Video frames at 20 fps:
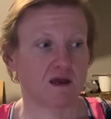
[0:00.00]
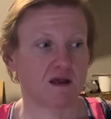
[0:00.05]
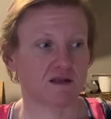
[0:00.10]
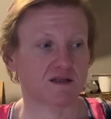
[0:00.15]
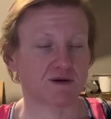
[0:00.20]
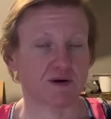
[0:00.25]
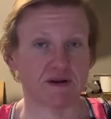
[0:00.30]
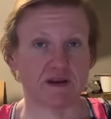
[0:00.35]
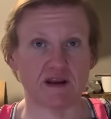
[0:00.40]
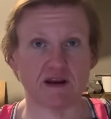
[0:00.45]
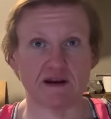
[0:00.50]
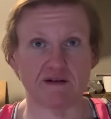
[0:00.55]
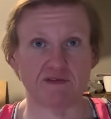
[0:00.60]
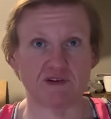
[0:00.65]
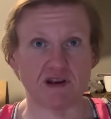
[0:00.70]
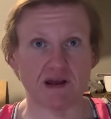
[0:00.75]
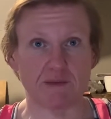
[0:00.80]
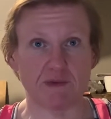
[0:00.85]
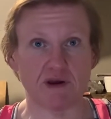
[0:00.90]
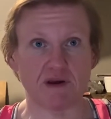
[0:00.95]
so I did it every
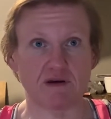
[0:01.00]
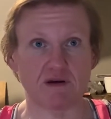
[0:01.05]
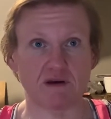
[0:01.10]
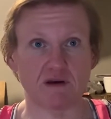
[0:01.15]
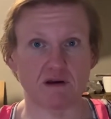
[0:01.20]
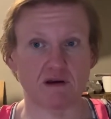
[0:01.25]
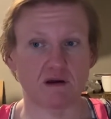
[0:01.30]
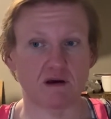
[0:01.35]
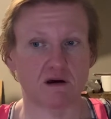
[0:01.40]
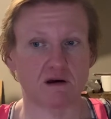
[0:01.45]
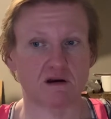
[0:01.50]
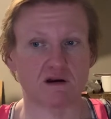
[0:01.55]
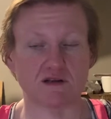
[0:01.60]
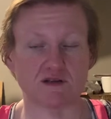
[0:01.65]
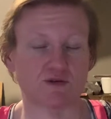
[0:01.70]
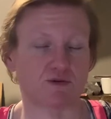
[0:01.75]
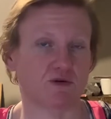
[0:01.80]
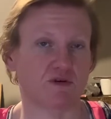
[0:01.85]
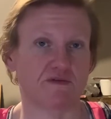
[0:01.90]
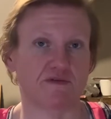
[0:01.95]
time I could on a
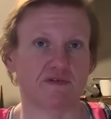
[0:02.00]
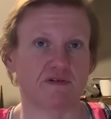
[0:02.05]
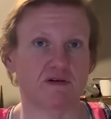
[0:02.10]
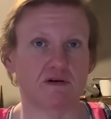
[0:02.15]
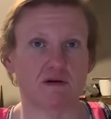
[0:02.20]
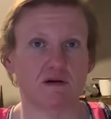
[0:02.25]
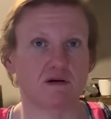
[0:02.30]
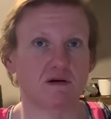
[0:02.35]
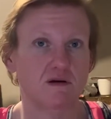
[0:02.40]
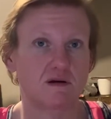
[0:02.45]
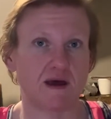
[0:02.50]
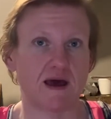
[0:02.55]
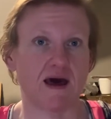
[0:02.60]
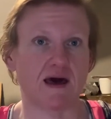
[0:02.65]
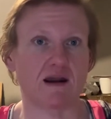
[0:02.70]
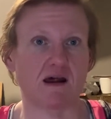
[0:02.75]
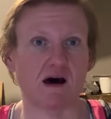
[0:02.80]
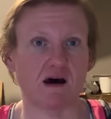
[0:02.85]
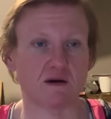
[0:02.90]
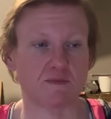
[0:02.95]
sort of ad
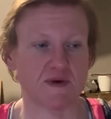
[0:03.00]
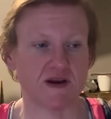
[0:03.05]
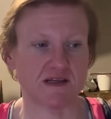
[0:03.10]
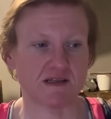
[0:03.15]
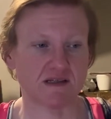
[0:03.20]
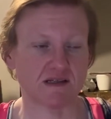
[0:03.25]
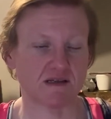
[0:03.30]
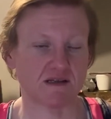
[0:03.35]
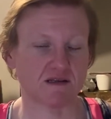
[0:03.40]
hoc basis.